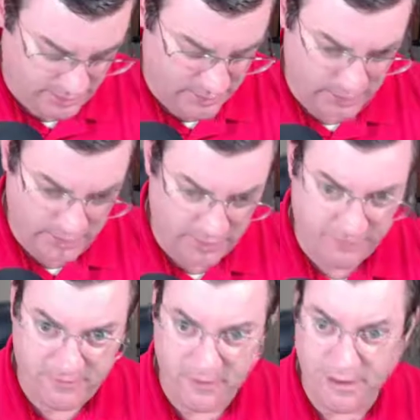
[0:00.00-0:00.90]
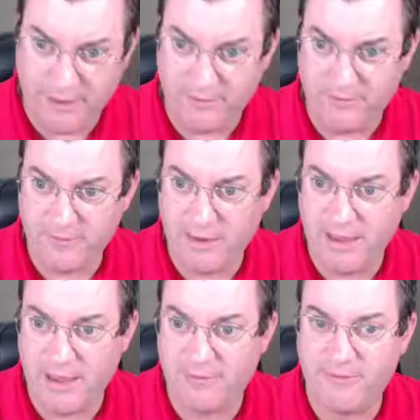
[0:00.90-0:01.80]
F, F,
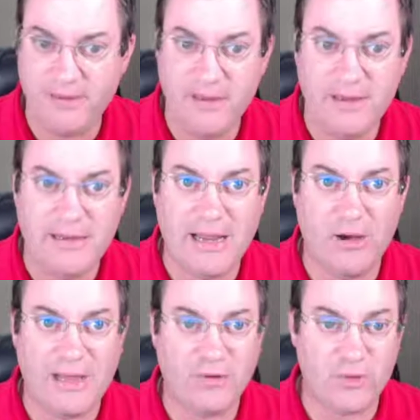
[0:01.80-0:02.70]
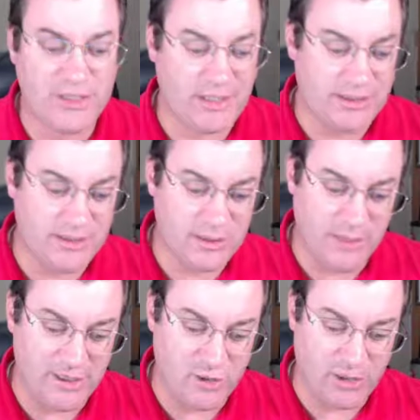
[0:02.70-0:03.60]
F. Now, interesting in this
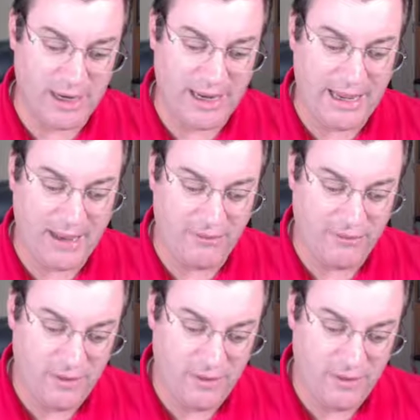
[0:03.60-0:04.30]
measure, I have